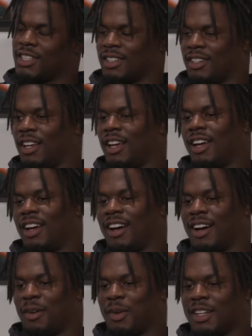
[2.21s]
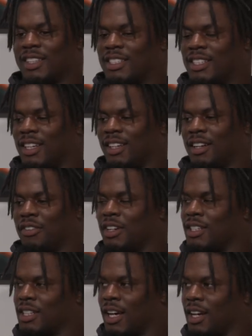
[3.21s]
and we get to see different
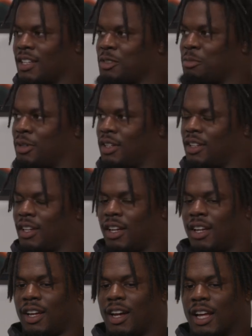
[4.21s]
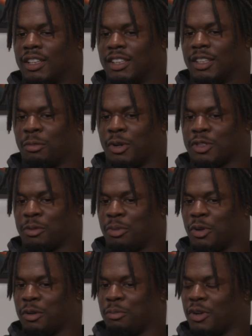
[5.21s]
designs, but I think the most
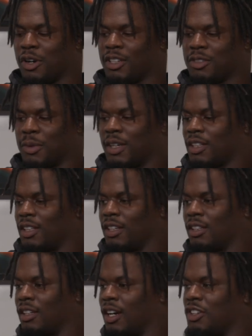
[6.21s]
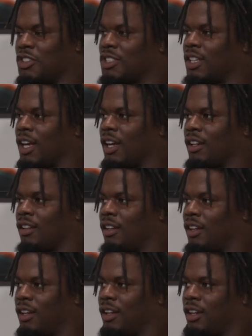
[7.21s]
important part is we get to understand
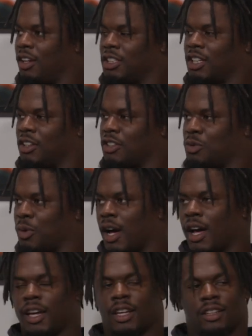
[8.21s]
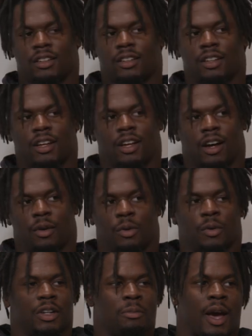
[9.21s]
each other's why and
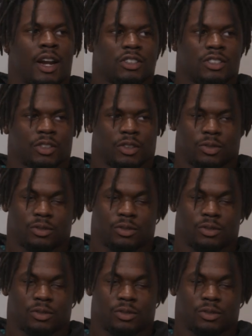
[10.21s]
what really matters to